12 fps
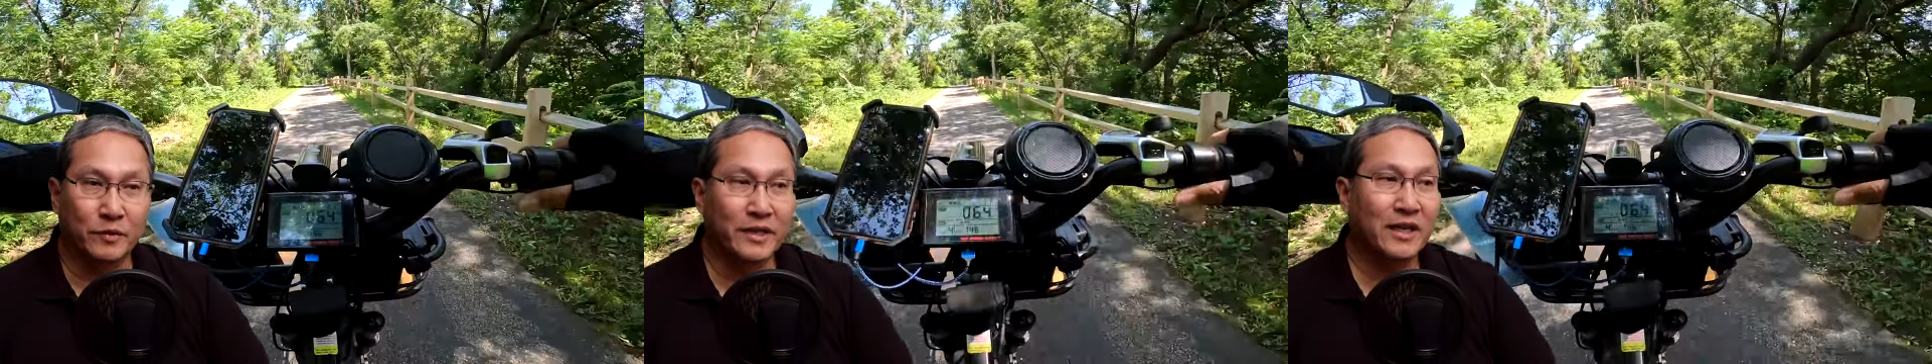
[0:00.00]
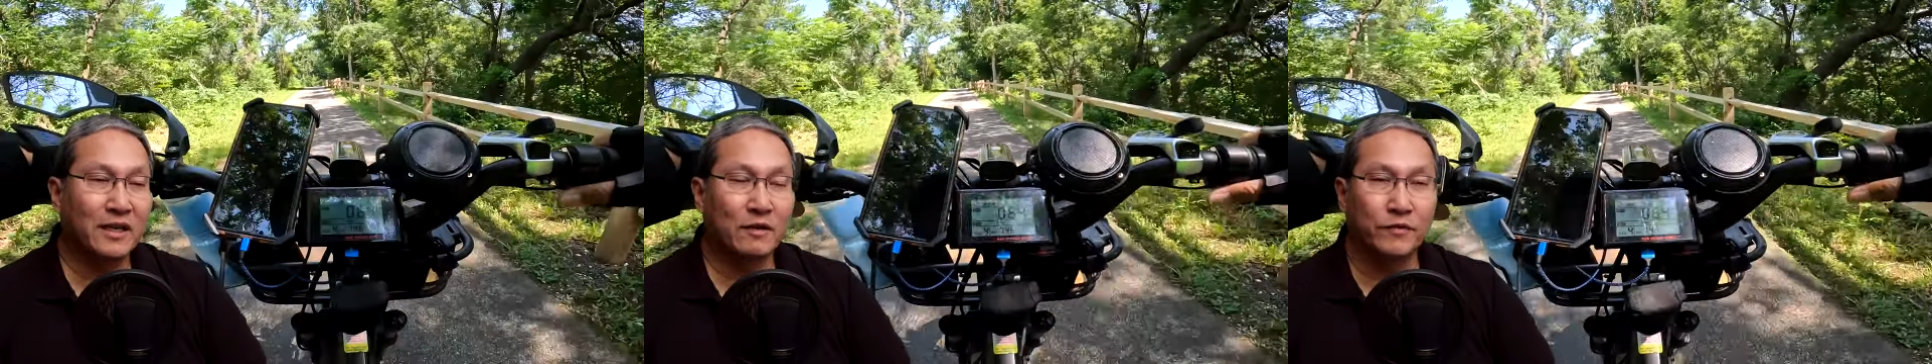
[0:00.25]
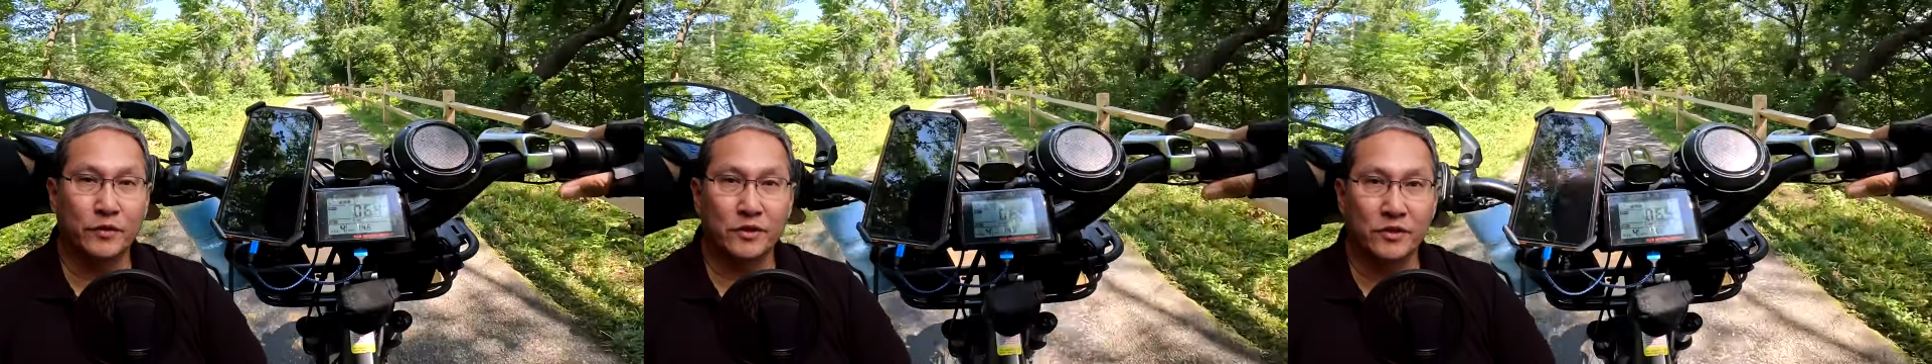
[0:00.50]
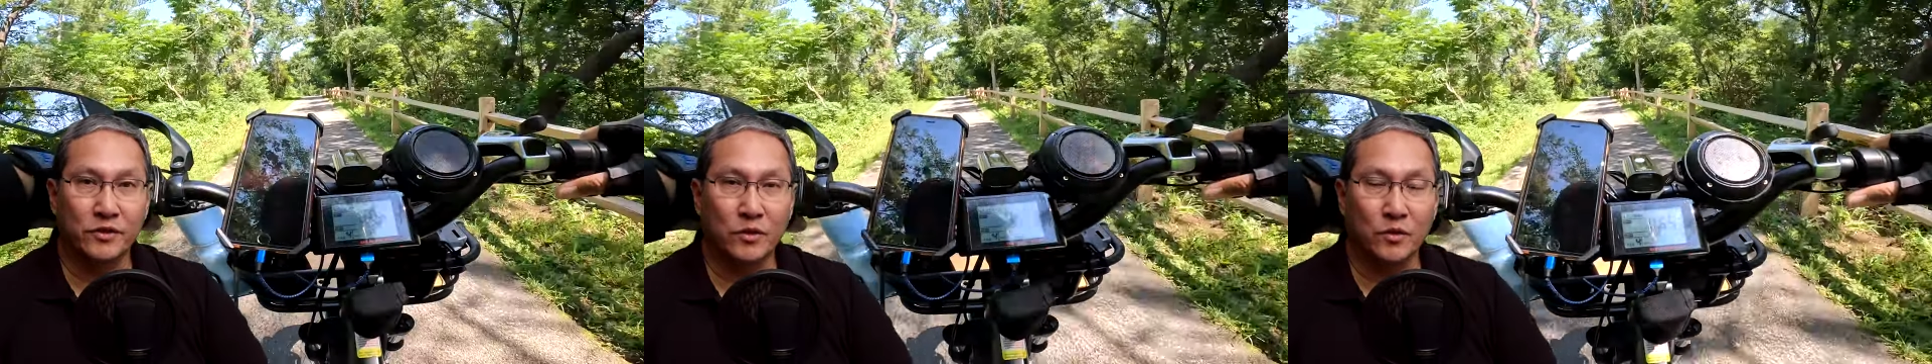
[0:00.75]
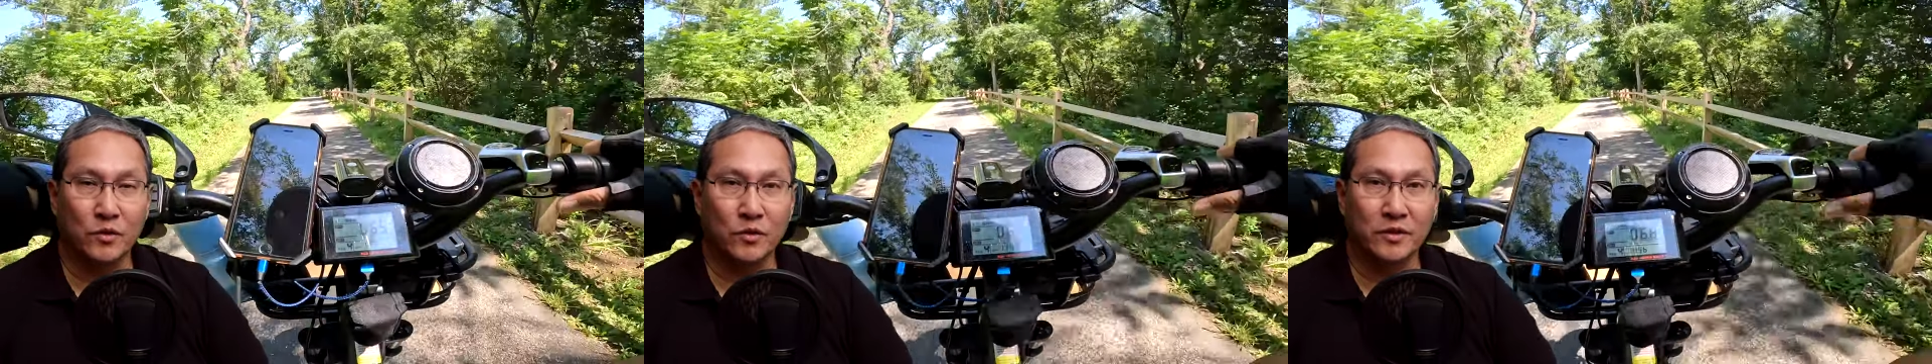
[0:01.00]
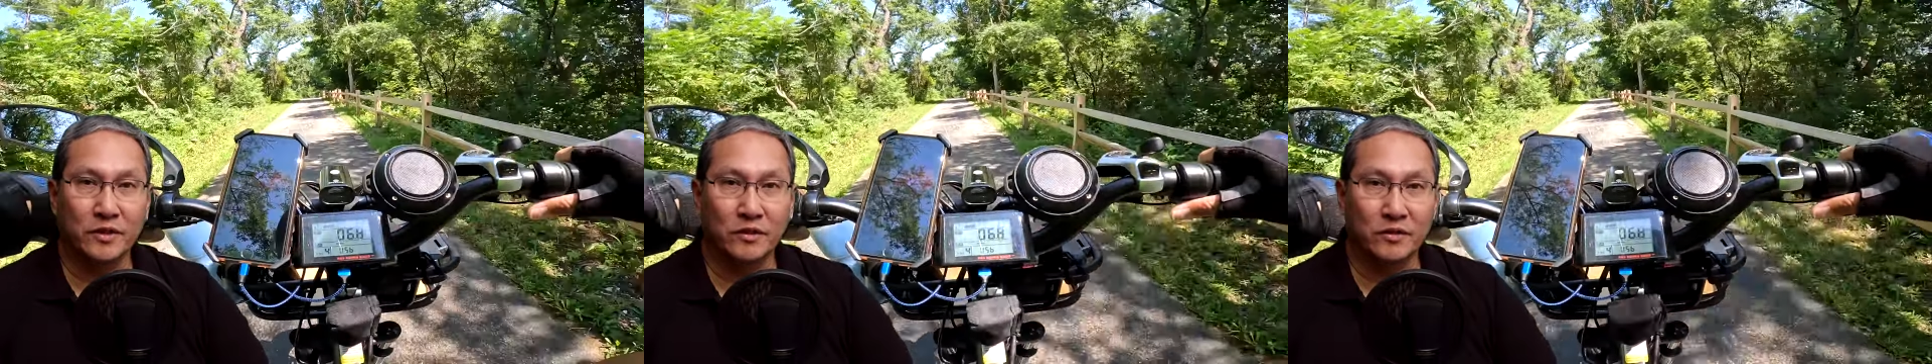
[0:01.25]
We had our first
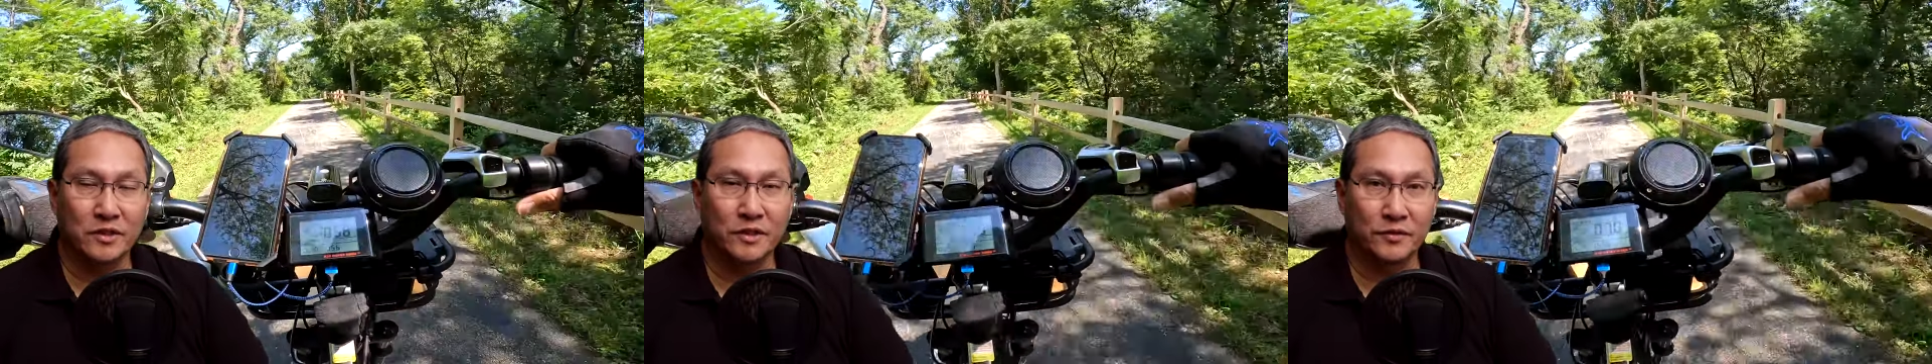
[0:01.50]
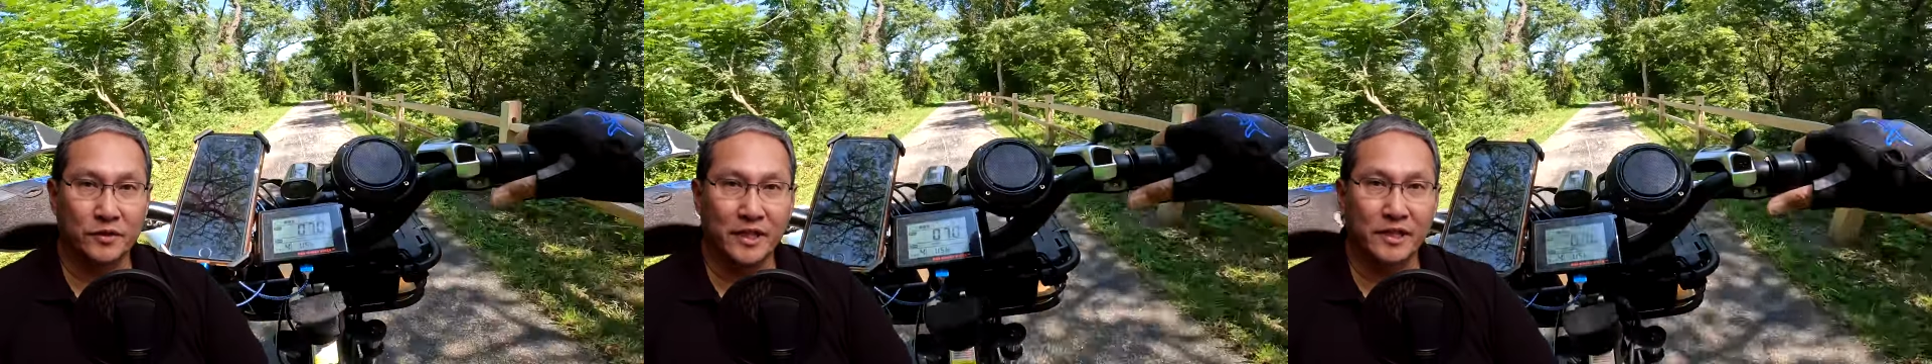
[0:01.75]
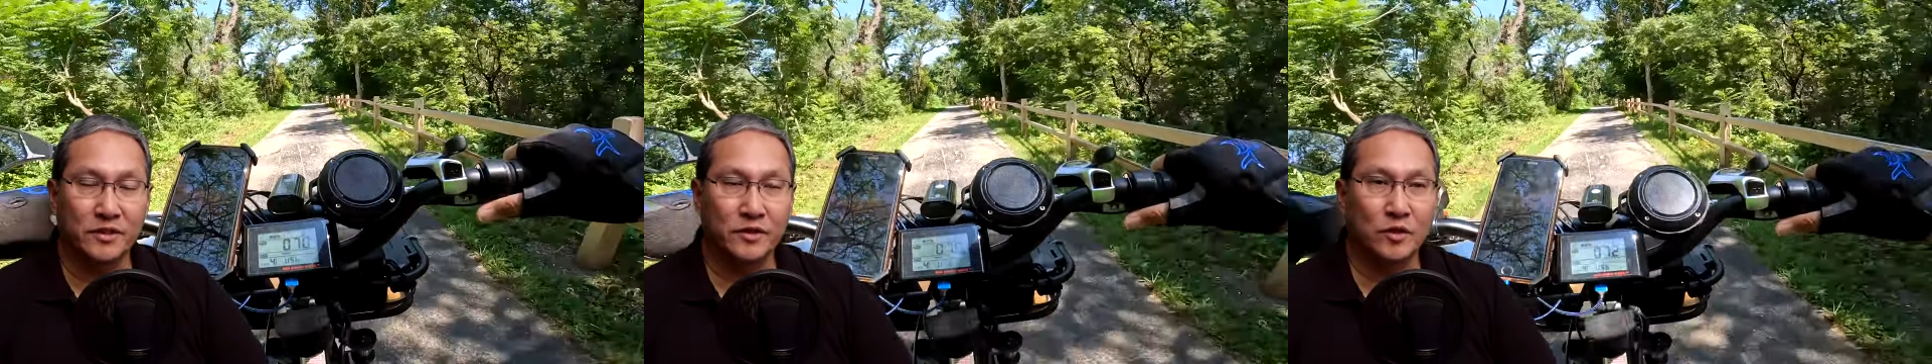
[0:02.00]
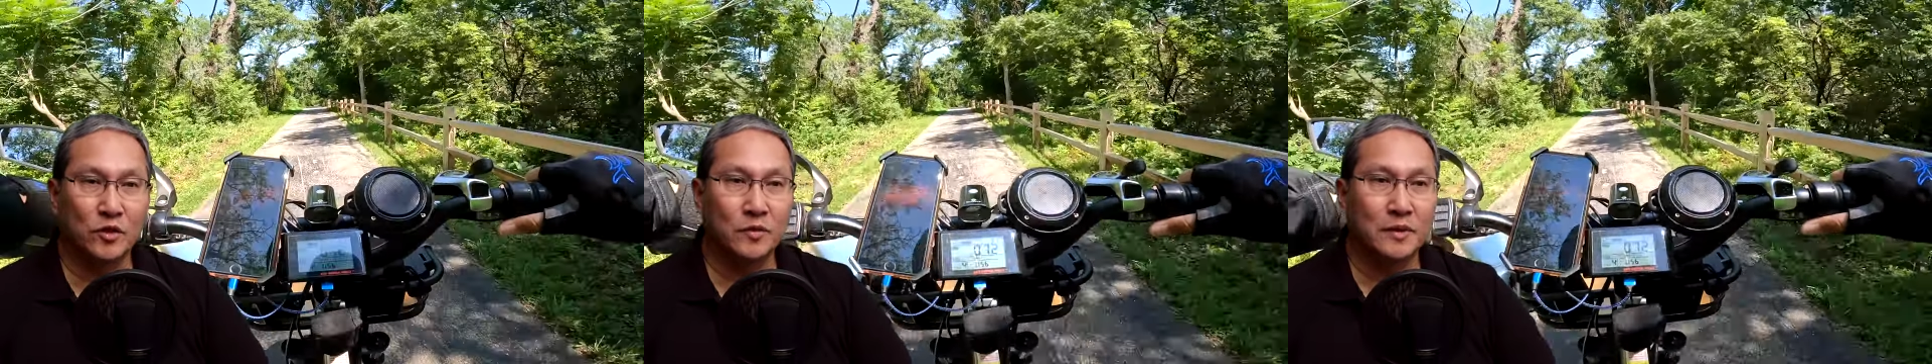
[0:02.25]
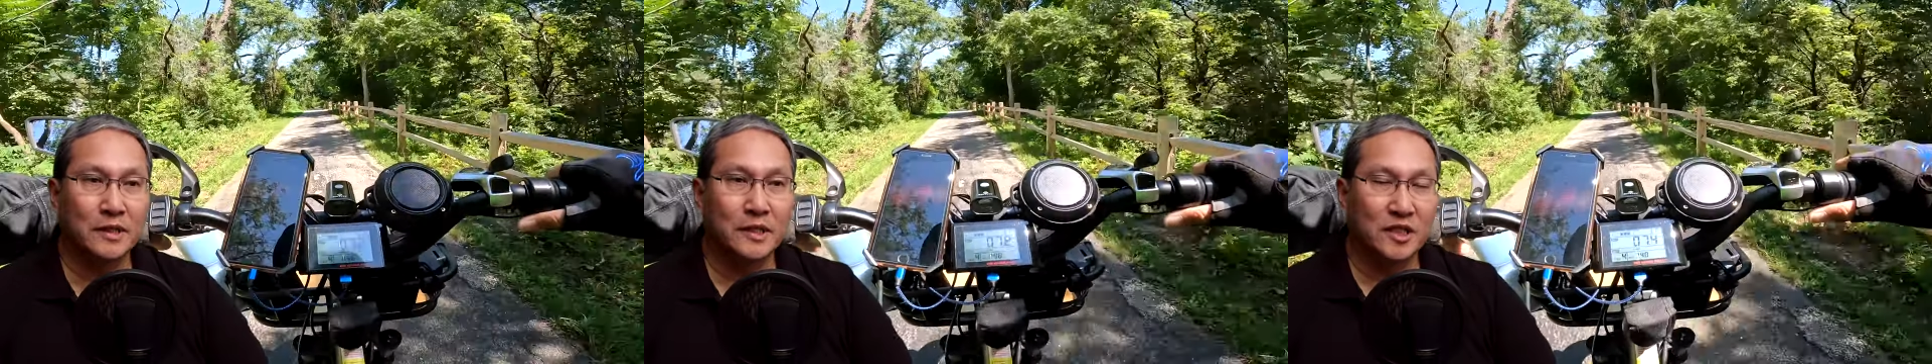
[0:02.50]
snow, you know, several days ago.